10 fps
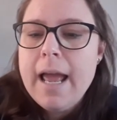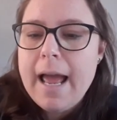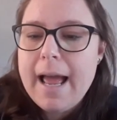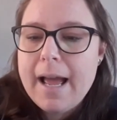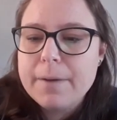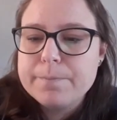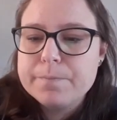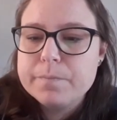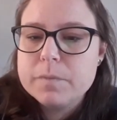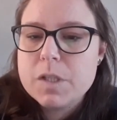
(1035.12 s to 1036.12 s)

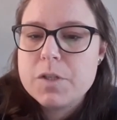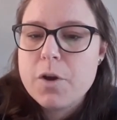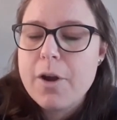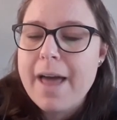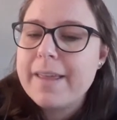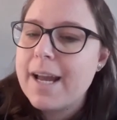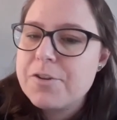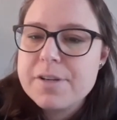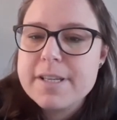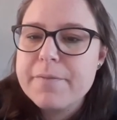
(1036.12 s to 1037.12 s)
So other
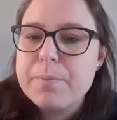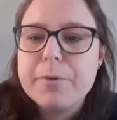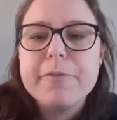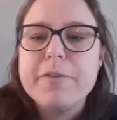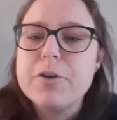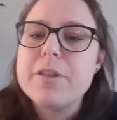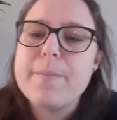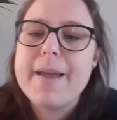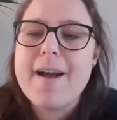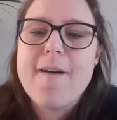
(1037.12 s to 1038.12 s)
countries have viewed the
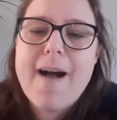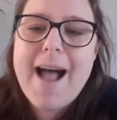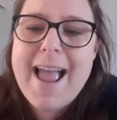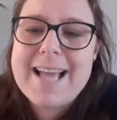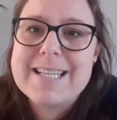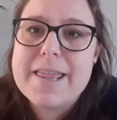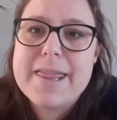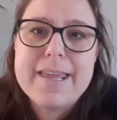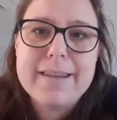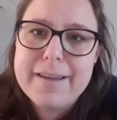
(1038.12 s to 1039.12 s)
BRI as a
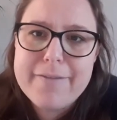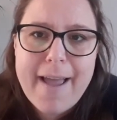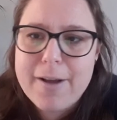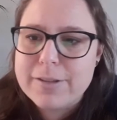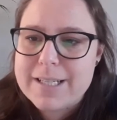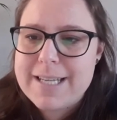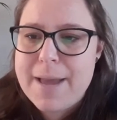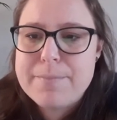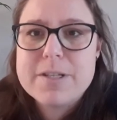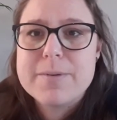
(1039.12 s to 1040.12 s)
thinly veiled
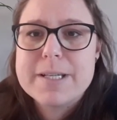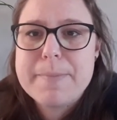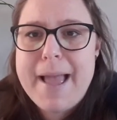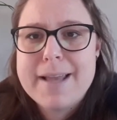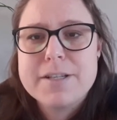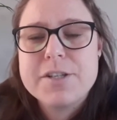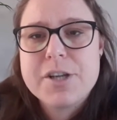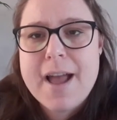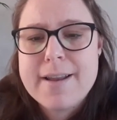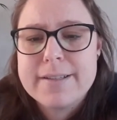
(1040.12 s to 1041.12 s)
attempt to expand
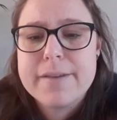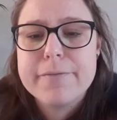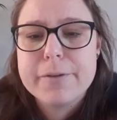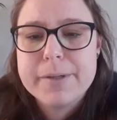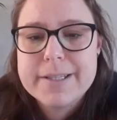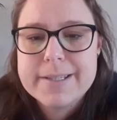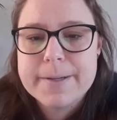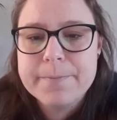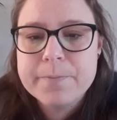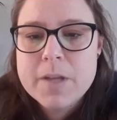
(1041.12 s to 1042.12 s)
China's influence.
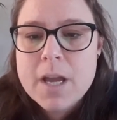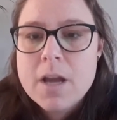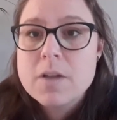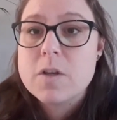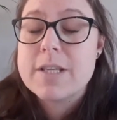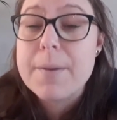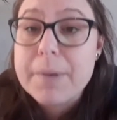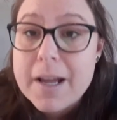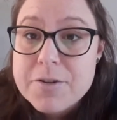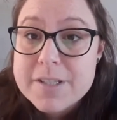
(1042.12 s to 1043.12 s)
So some
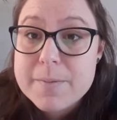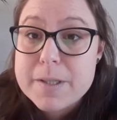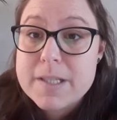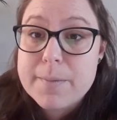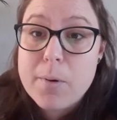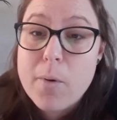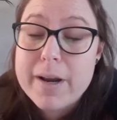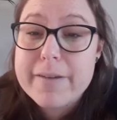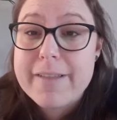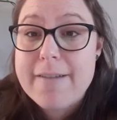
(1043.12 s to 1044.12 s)
countries have been
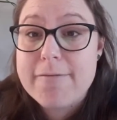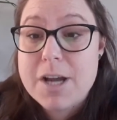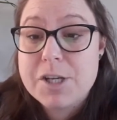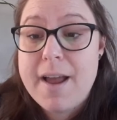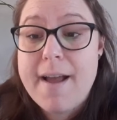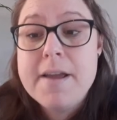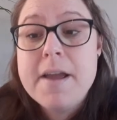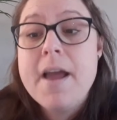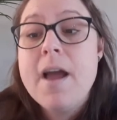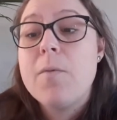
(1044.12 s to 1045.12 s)
supportive, like Russia,
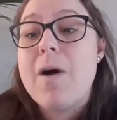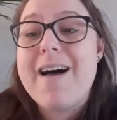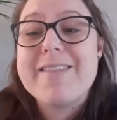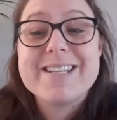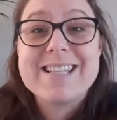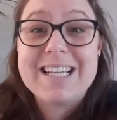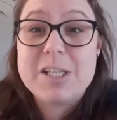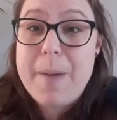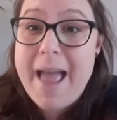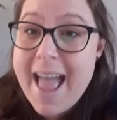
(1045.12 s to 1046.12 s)
while others like
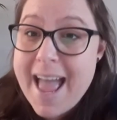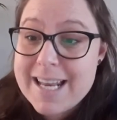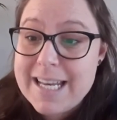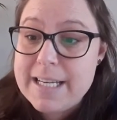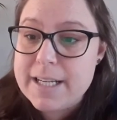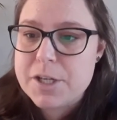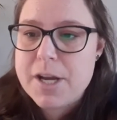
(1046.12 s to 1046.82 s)
Japan, India,